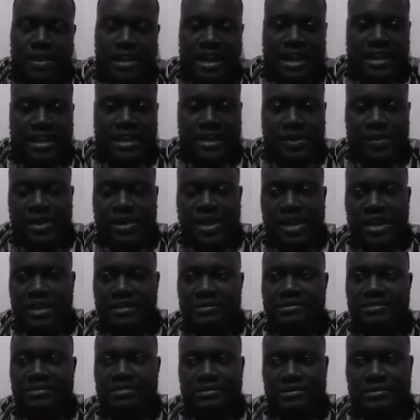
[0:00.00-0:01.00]
And then we
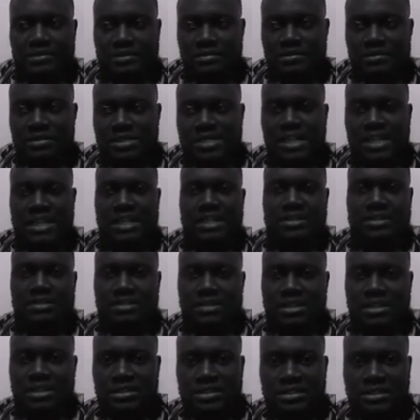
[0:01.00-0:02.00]
have
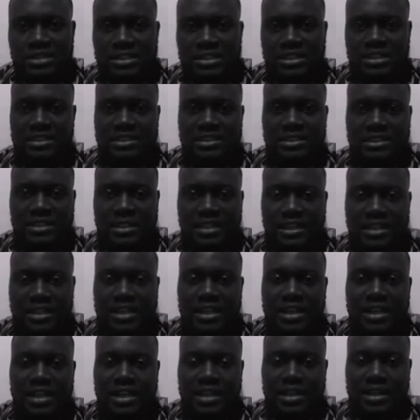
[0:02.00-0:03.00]
Sadiko recruiting
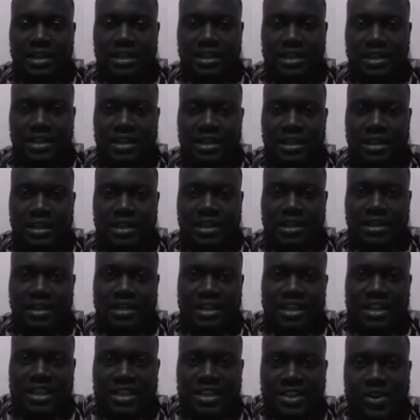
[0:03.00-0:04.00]

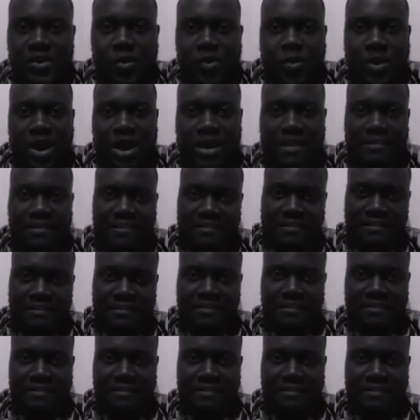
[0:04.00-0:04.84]
a new wife